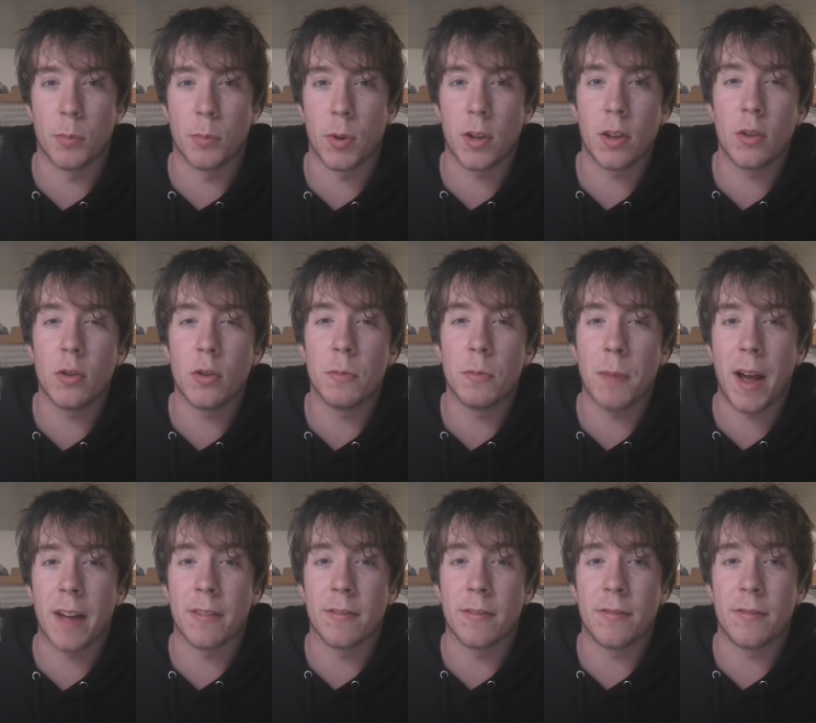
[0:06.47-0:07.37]
bringing you
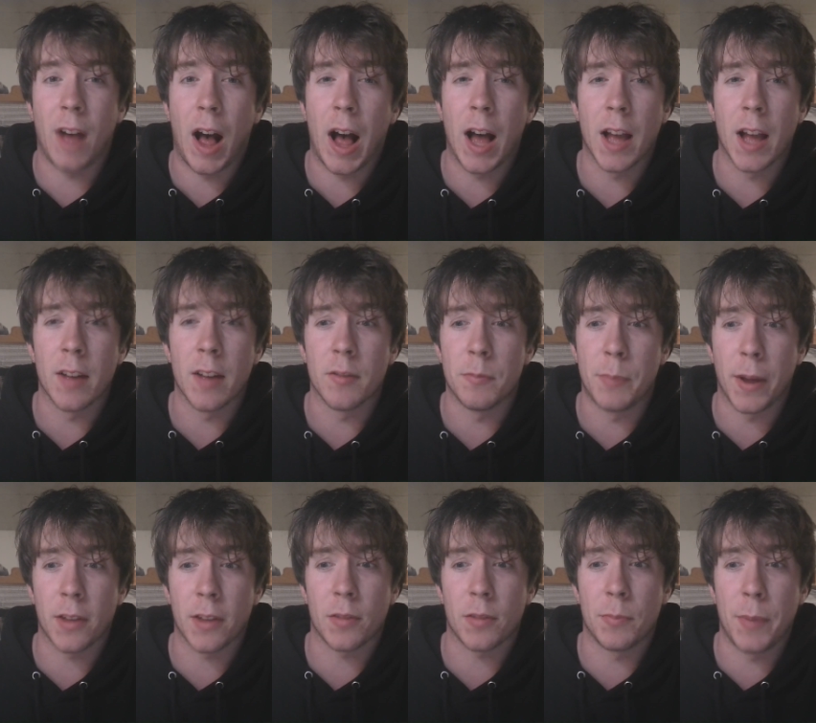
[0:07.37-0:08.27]
my five
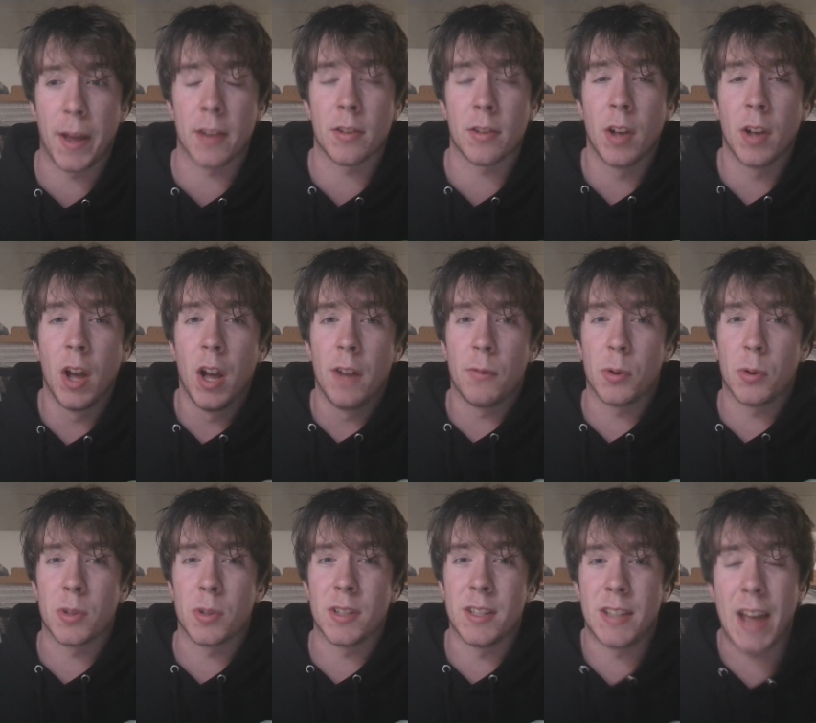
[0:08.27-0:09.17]
best bets
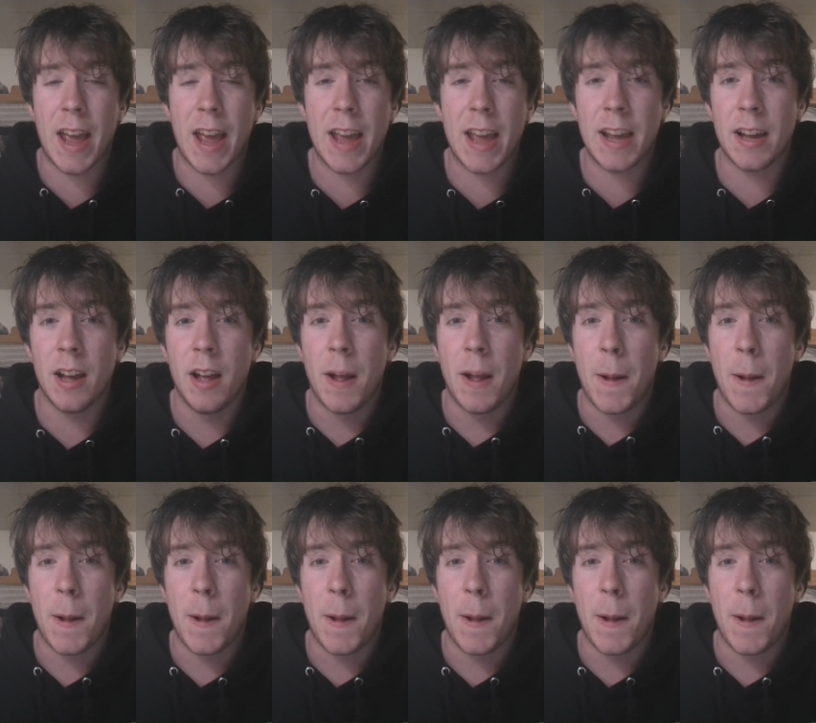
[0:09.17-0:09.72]
for today,